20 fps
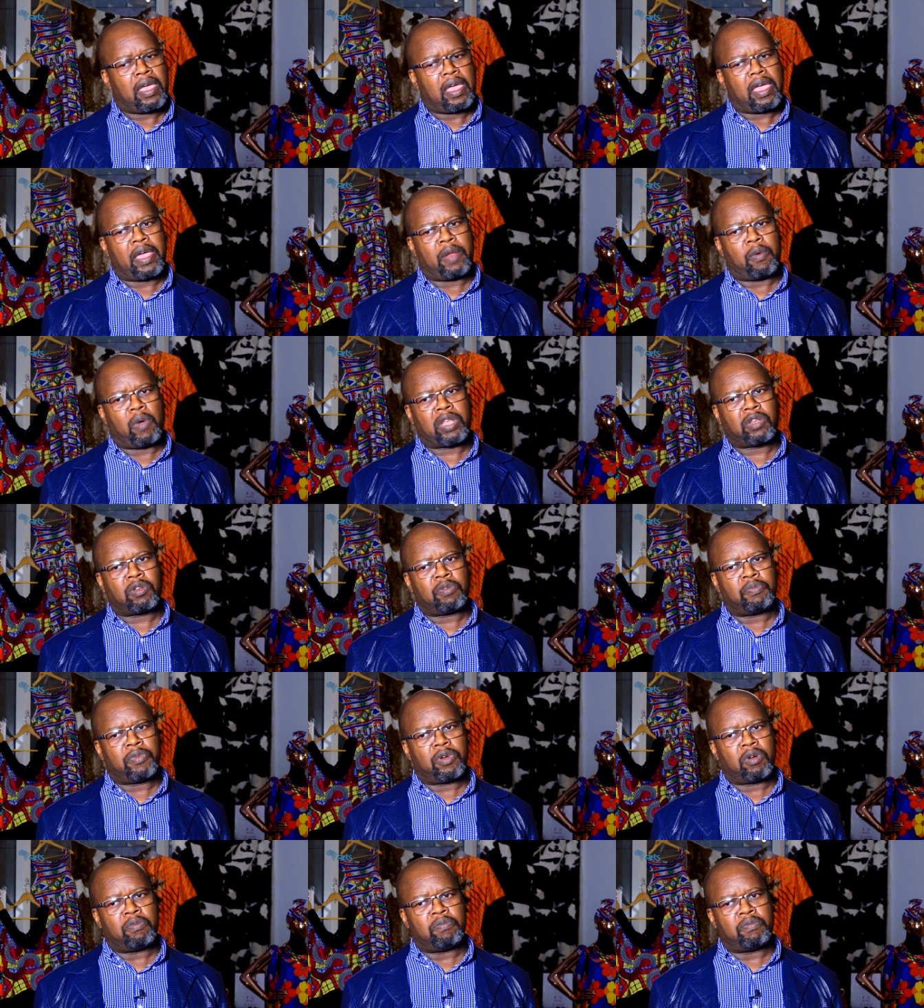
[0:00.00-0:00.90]
And what
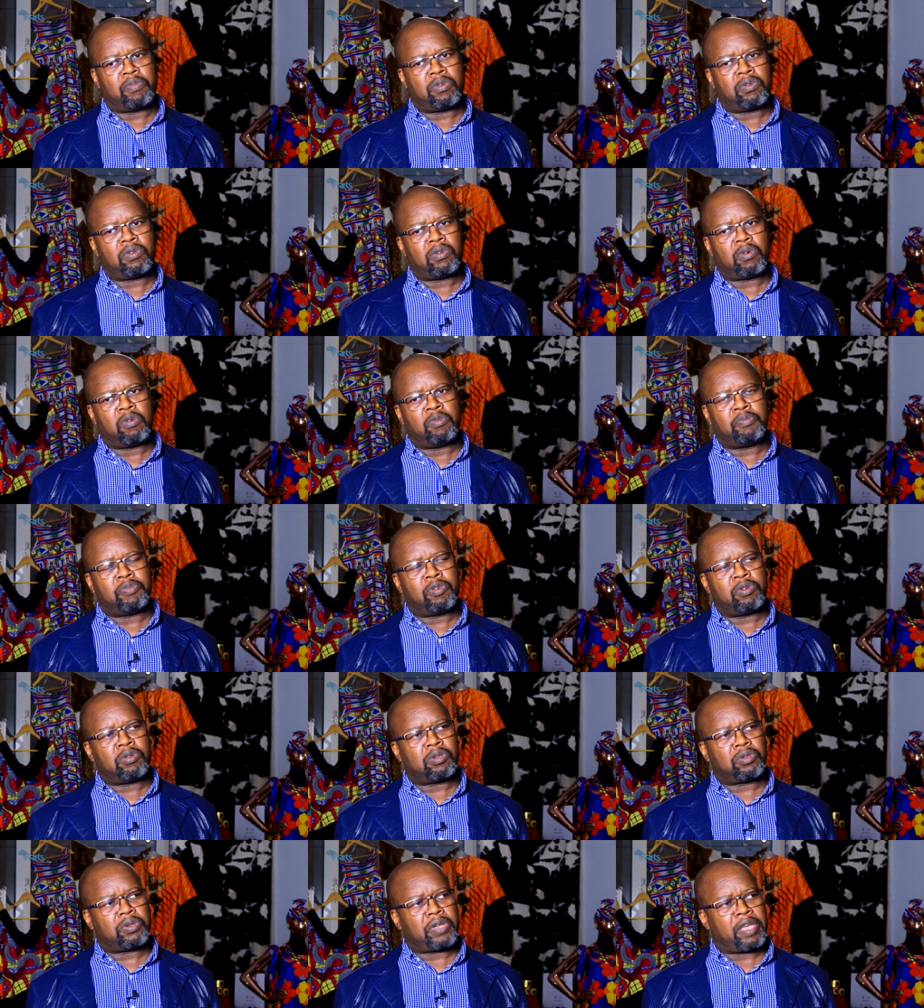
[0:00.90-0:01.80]

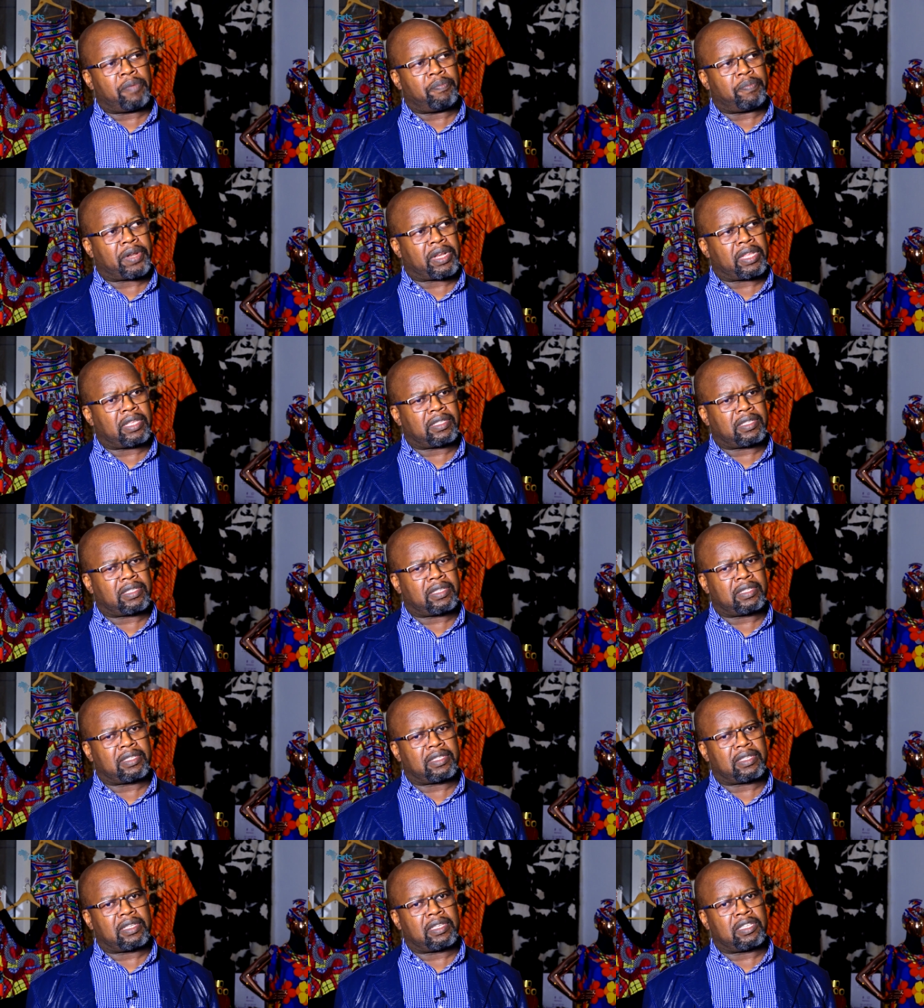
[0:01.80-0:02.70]
Ubuntu
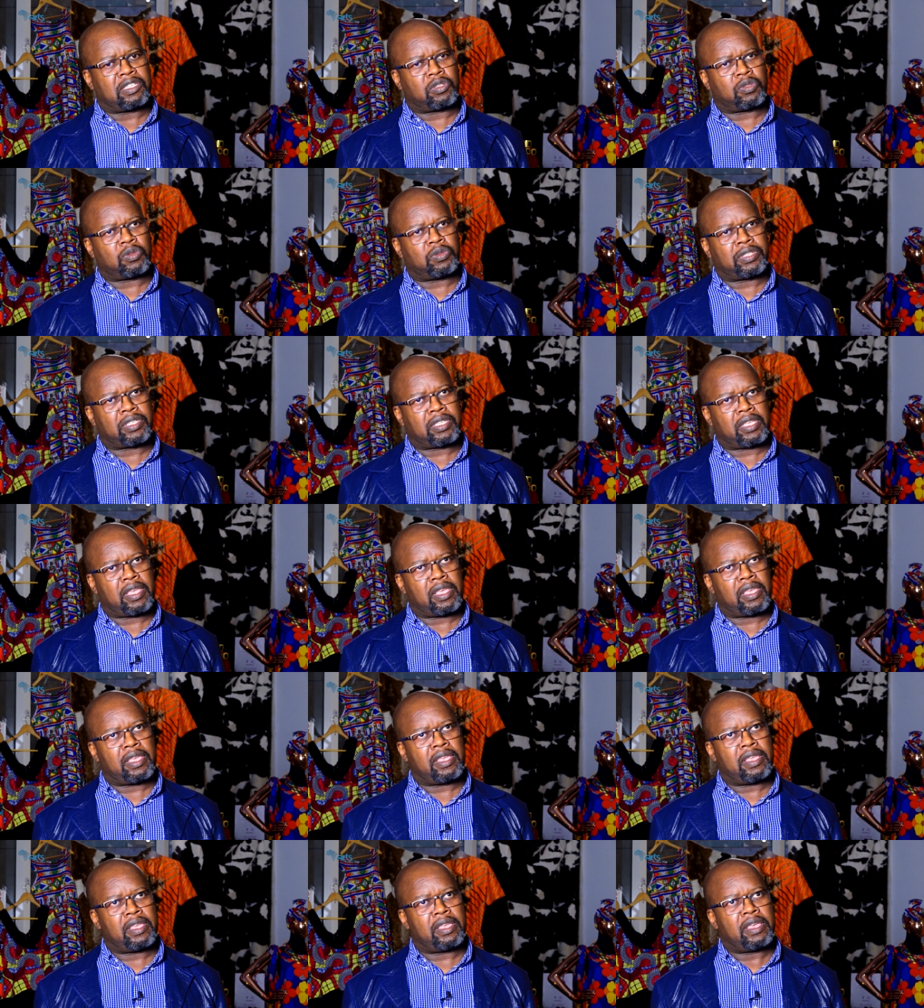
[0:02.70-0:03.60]
embraces is to
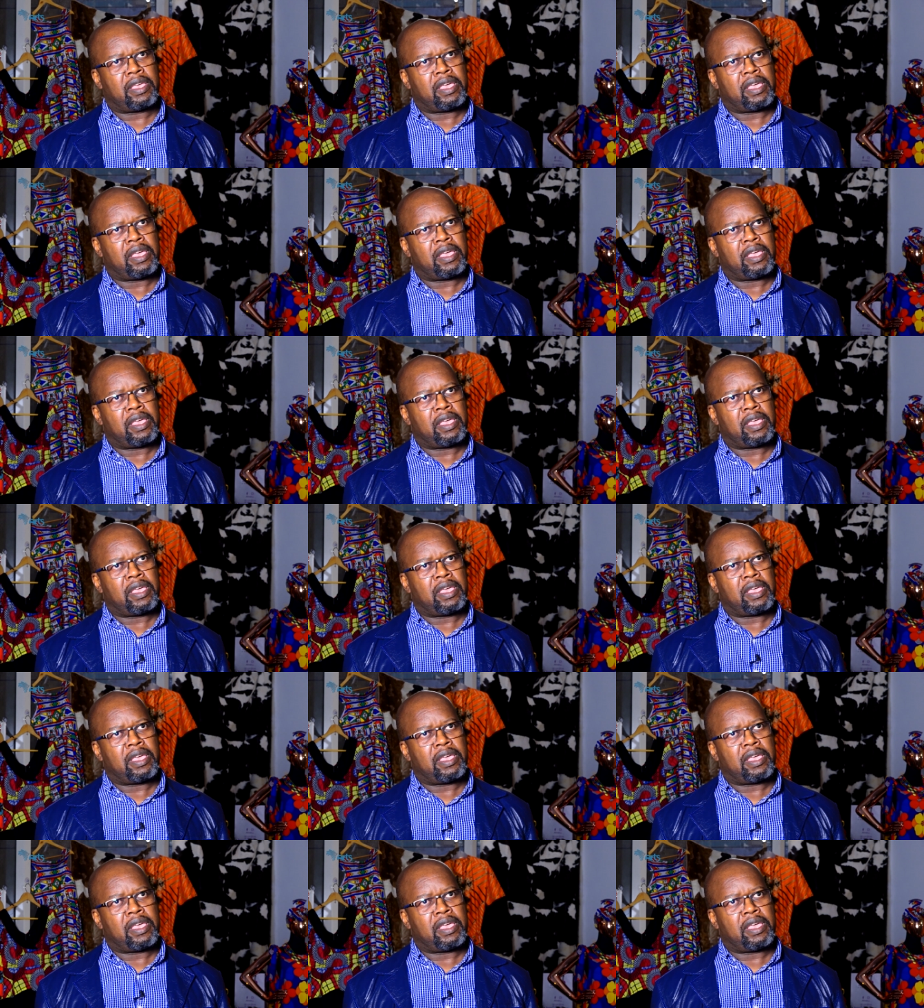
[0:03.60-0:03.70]
say,